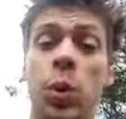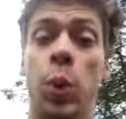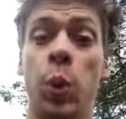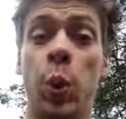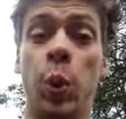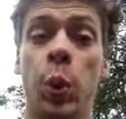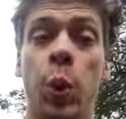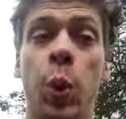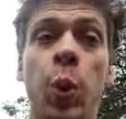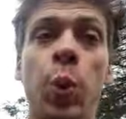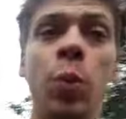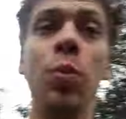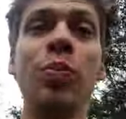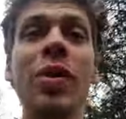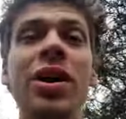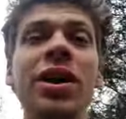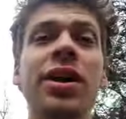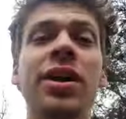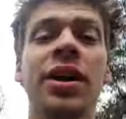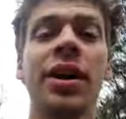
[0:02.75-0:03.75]

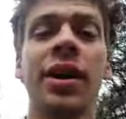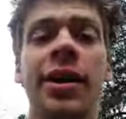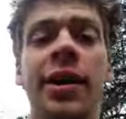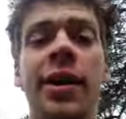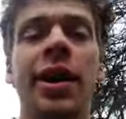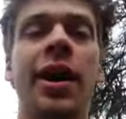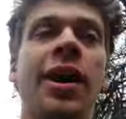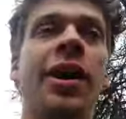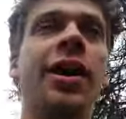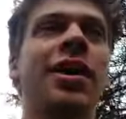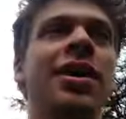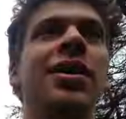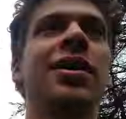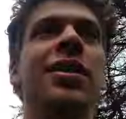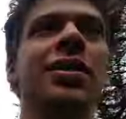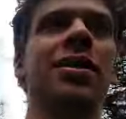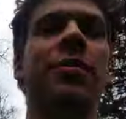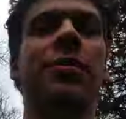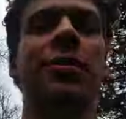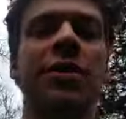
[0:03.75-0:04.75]
YouTube.
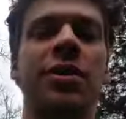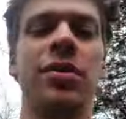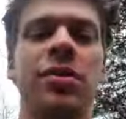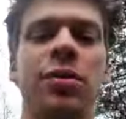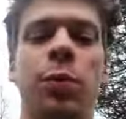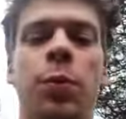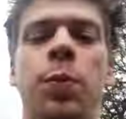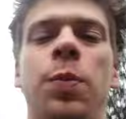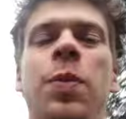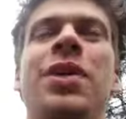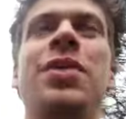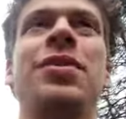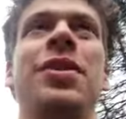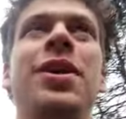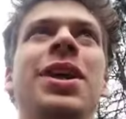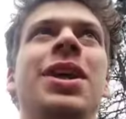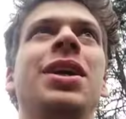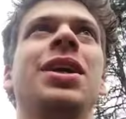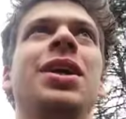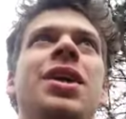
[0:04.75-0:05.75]
I was
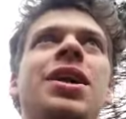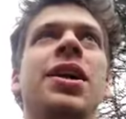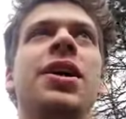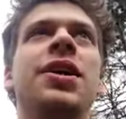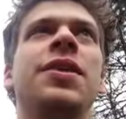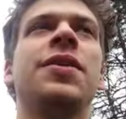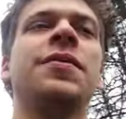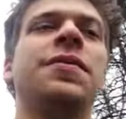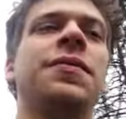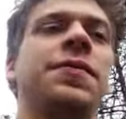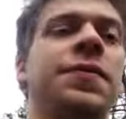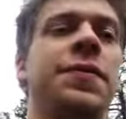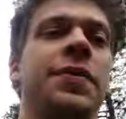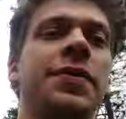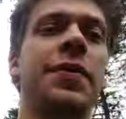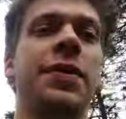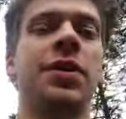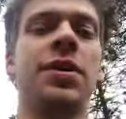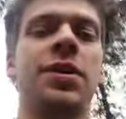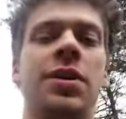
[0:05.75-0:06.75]
wondering
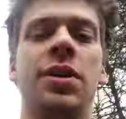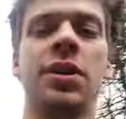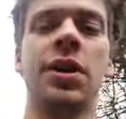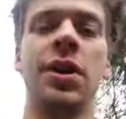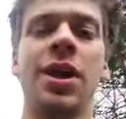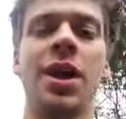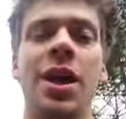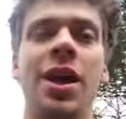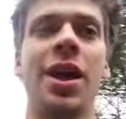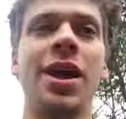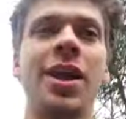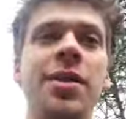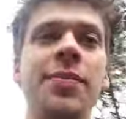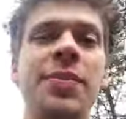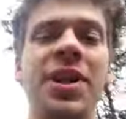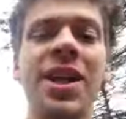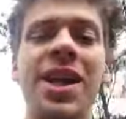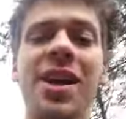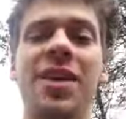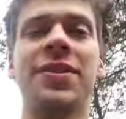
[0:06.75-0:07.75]
if
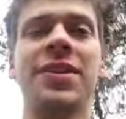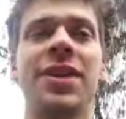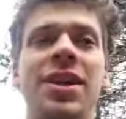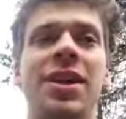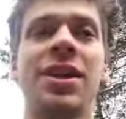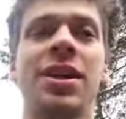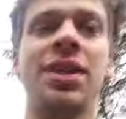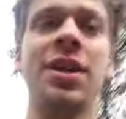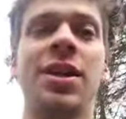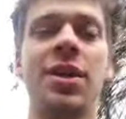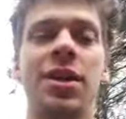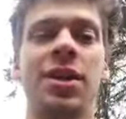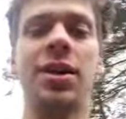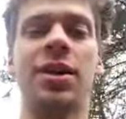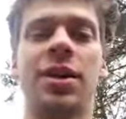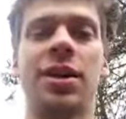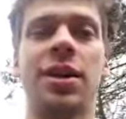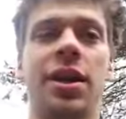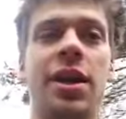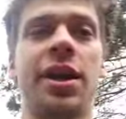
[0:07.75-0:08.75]
anybody out there
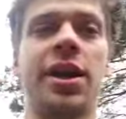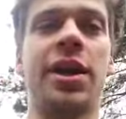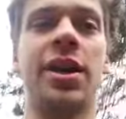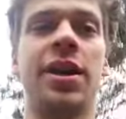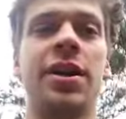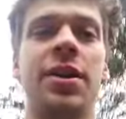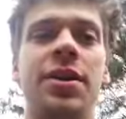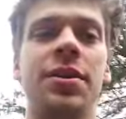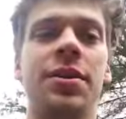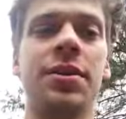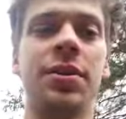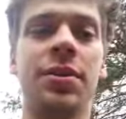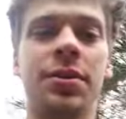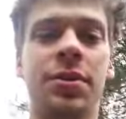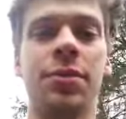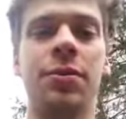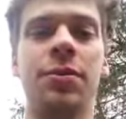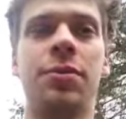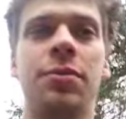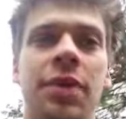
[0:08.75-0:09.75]
uh,
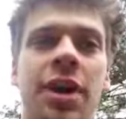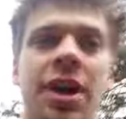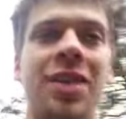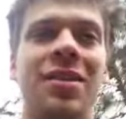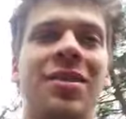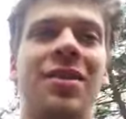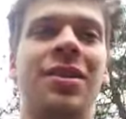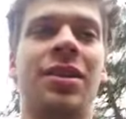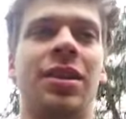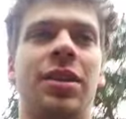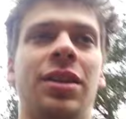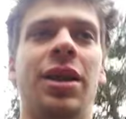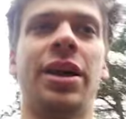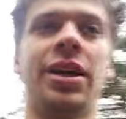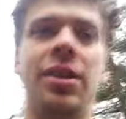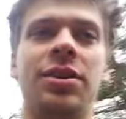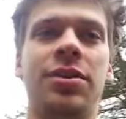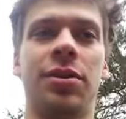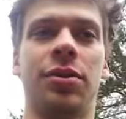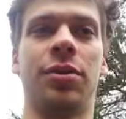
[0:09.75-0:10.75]
who hasn't
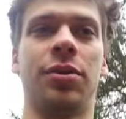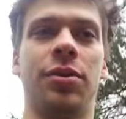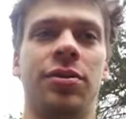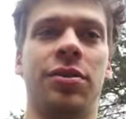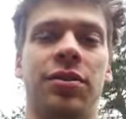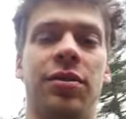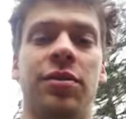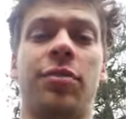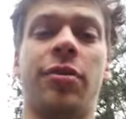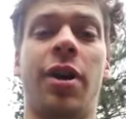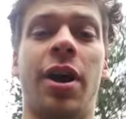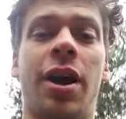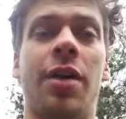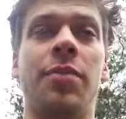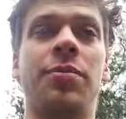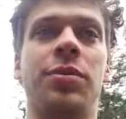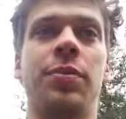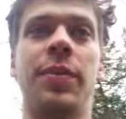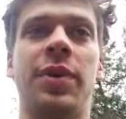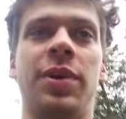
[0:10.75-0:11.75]
liked or
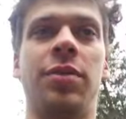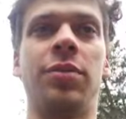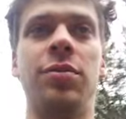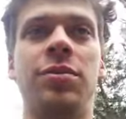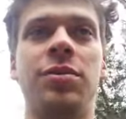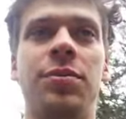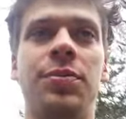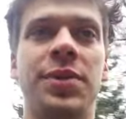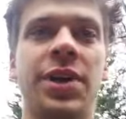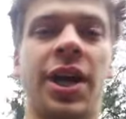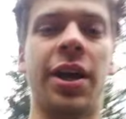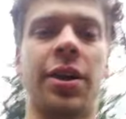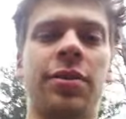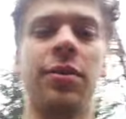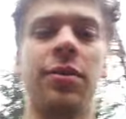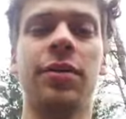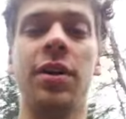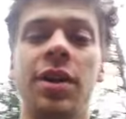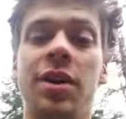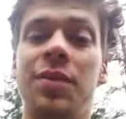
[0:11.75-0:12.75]
subscribed to my YouTube
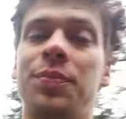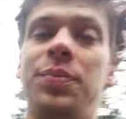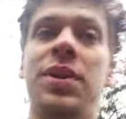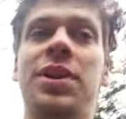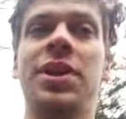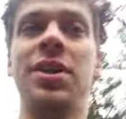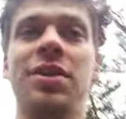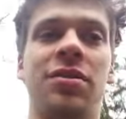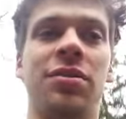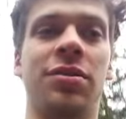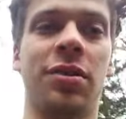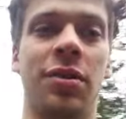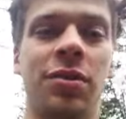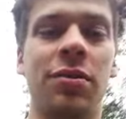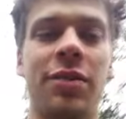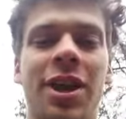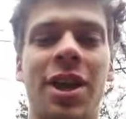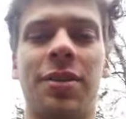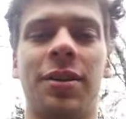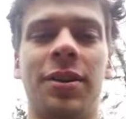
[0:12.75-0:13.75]
channel, please go
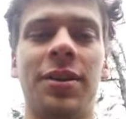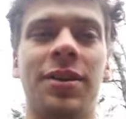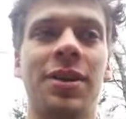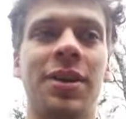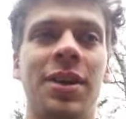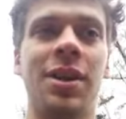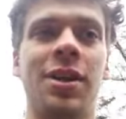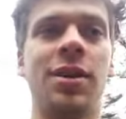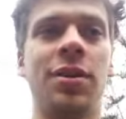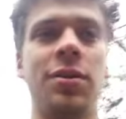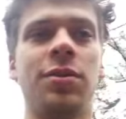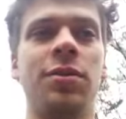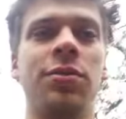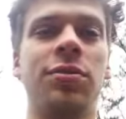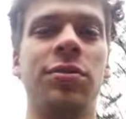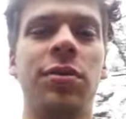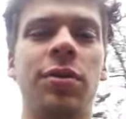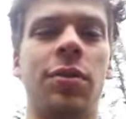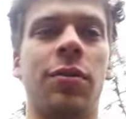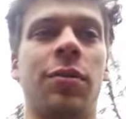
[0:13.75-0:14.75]
ahead, do
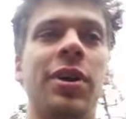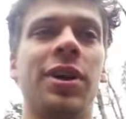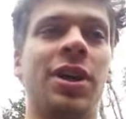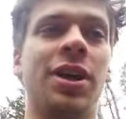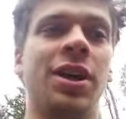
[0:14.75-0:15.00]
so.